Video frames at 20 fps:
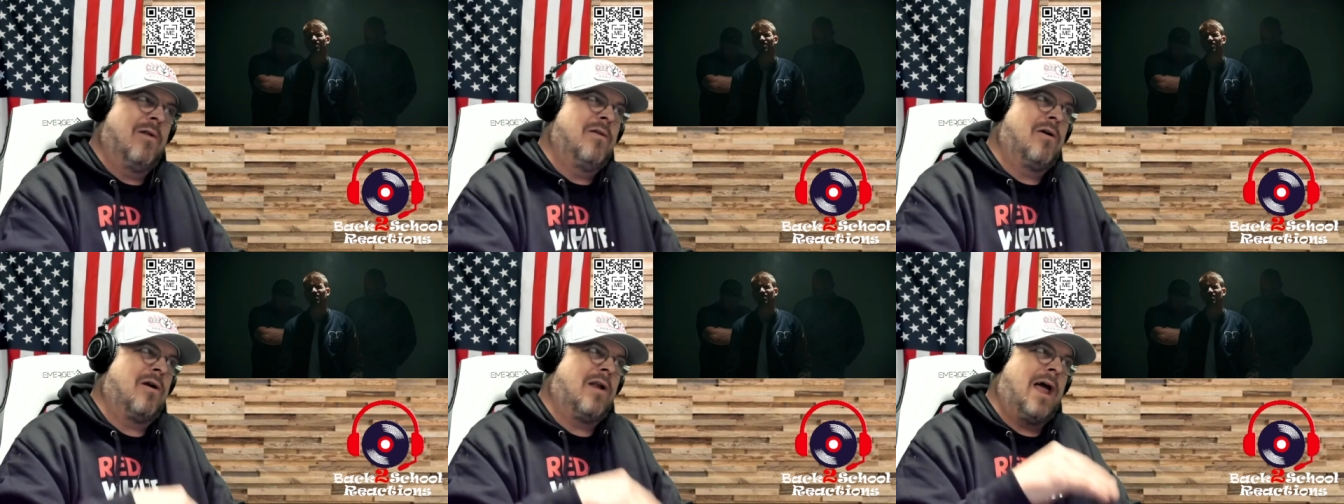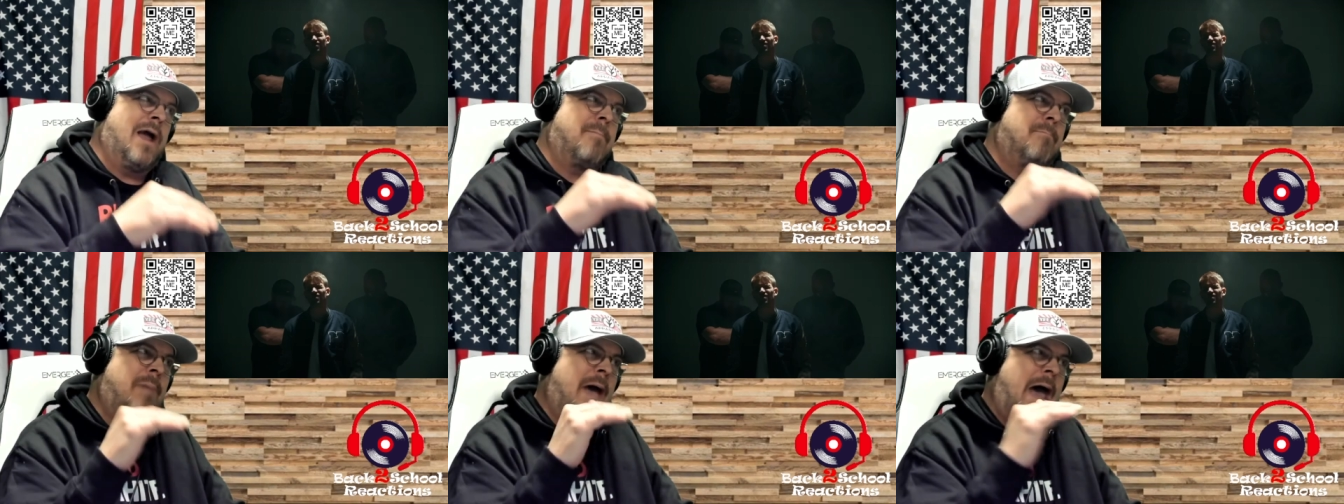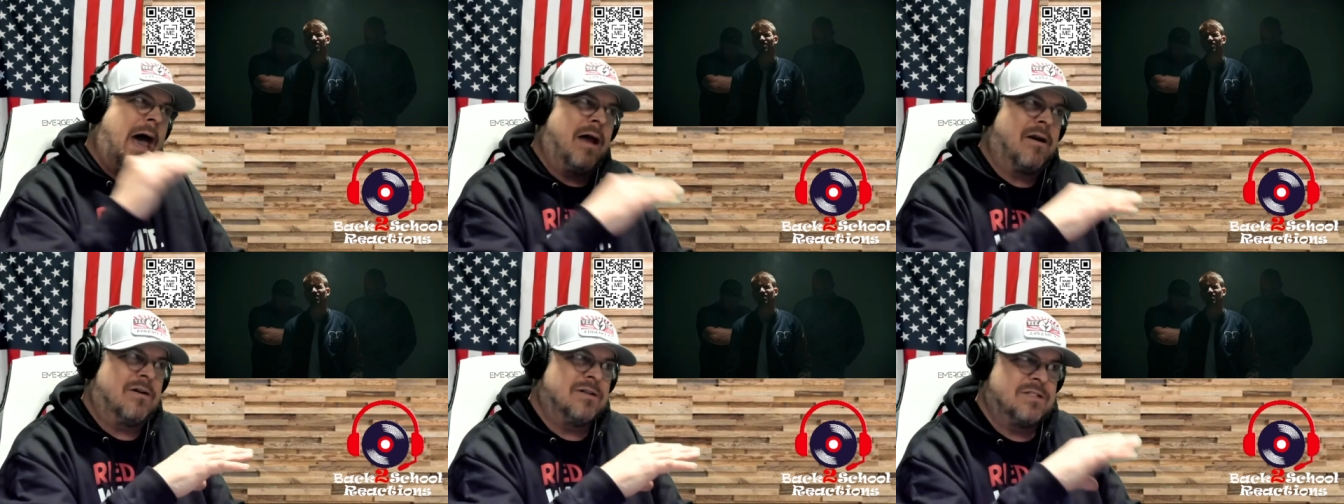there are like
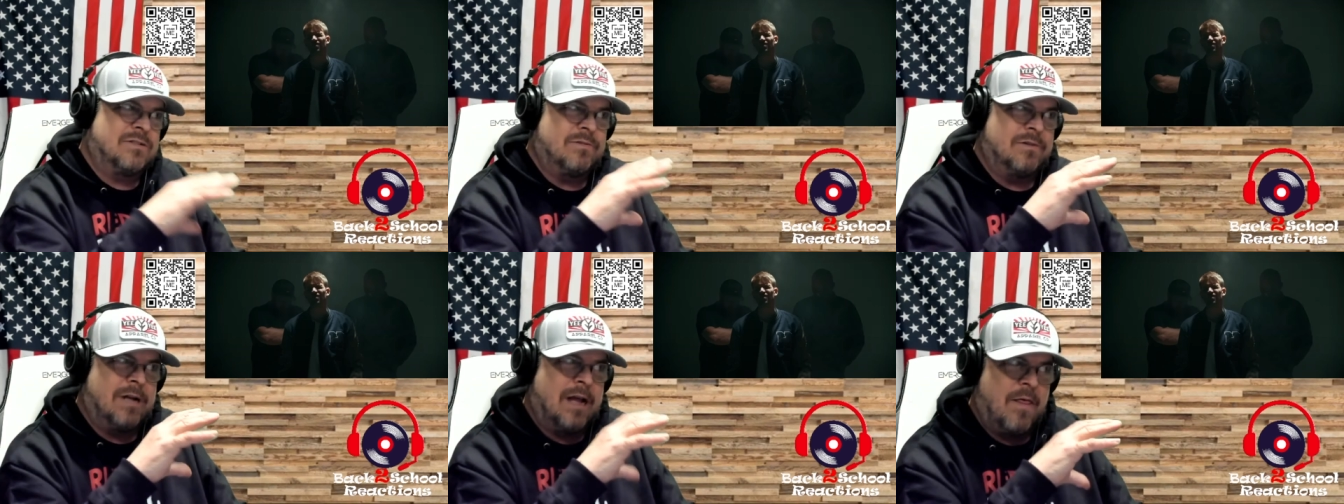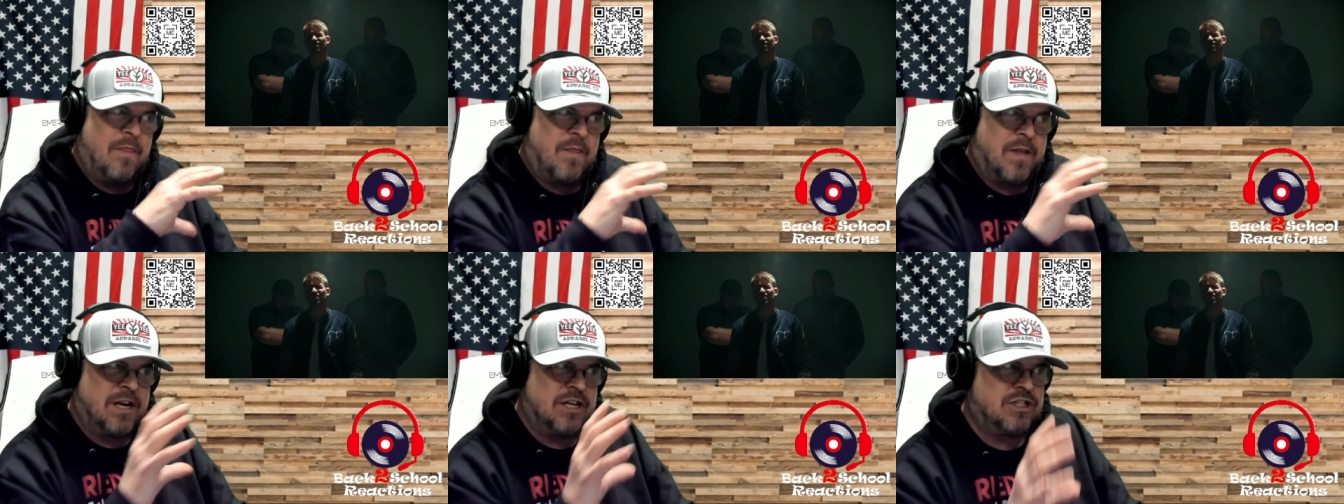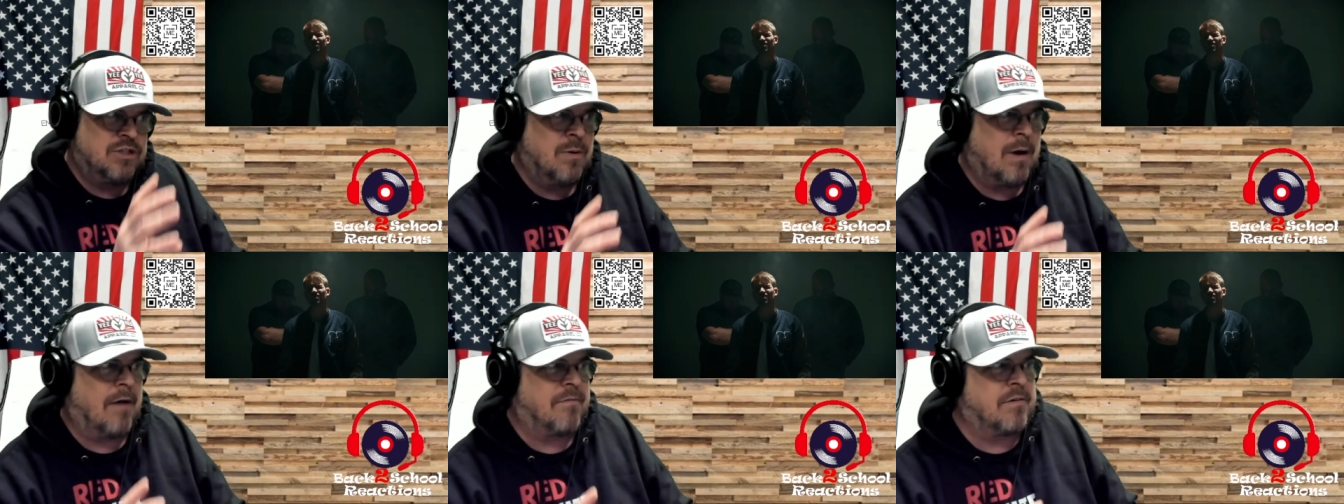patterns and, and,
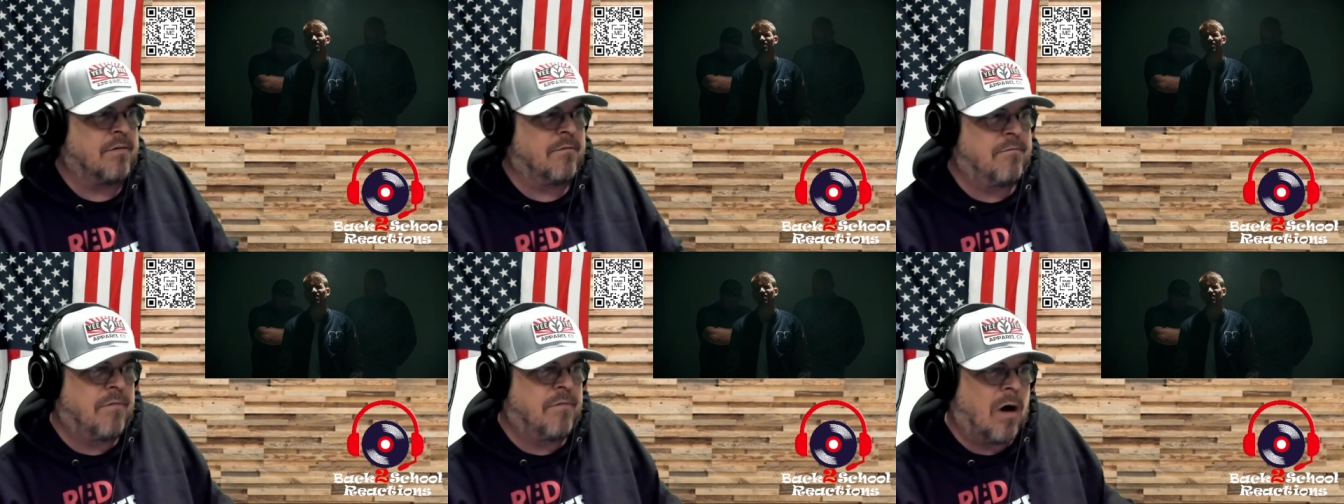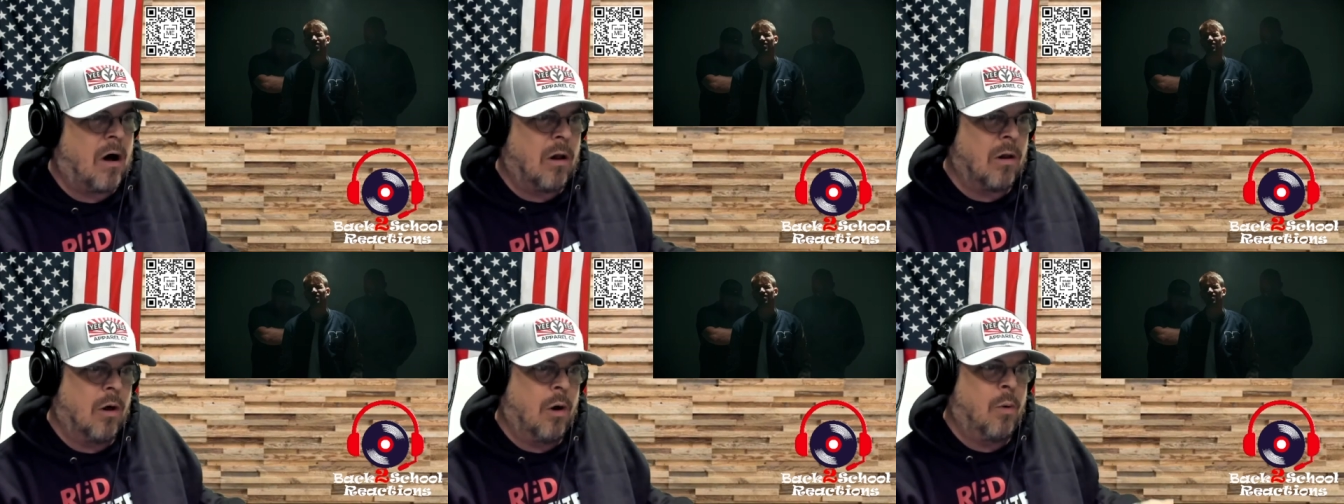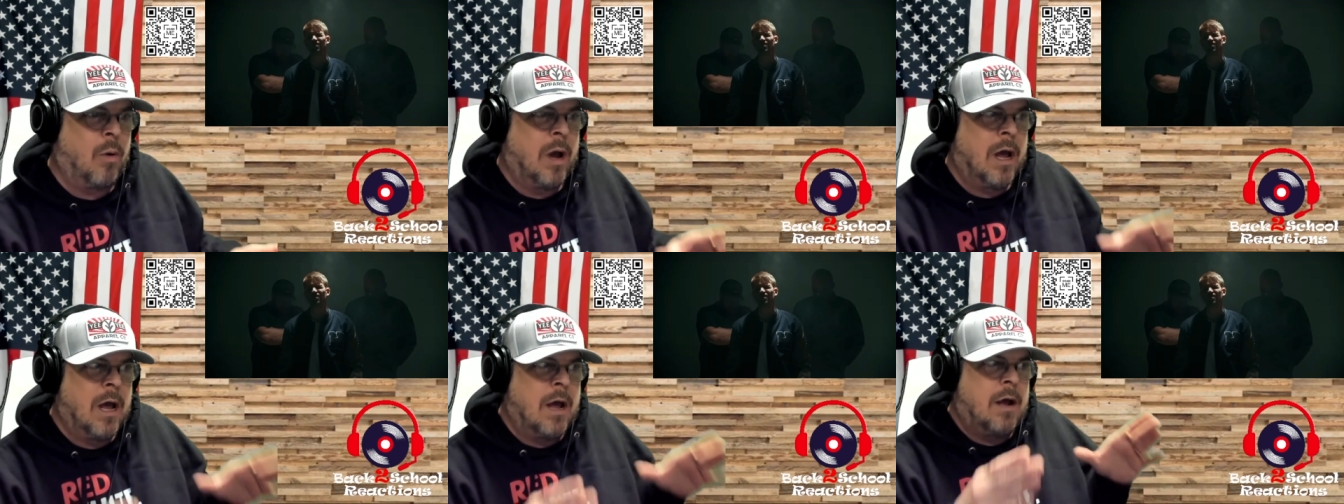things you have to follow